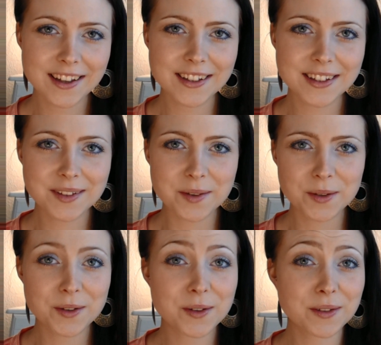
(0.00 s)
So
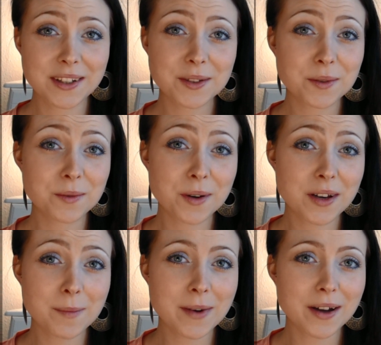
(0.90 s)
you don't need to worry
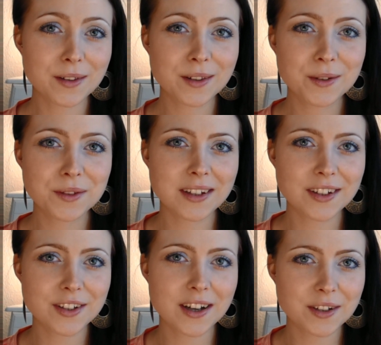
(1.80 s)
about losing
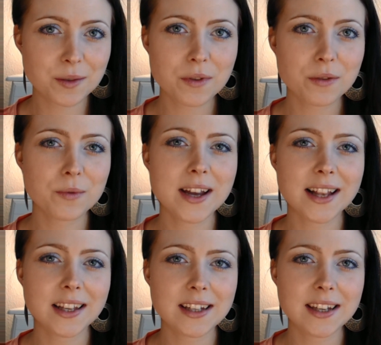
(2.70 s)
touch with
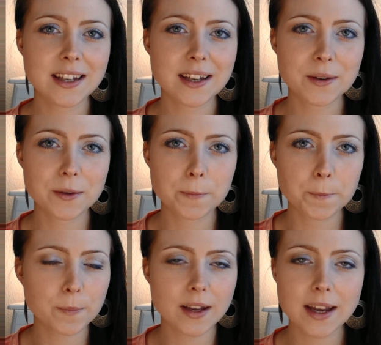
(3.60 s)
reality or
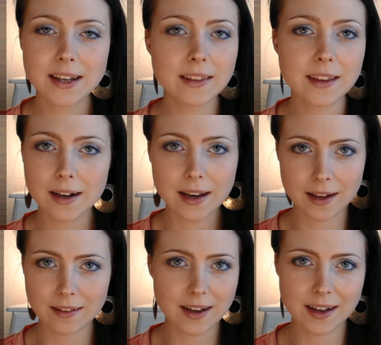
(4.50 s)
anything
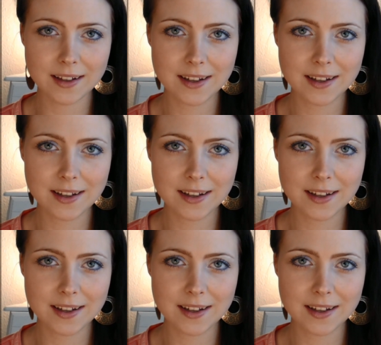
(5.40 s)
like that.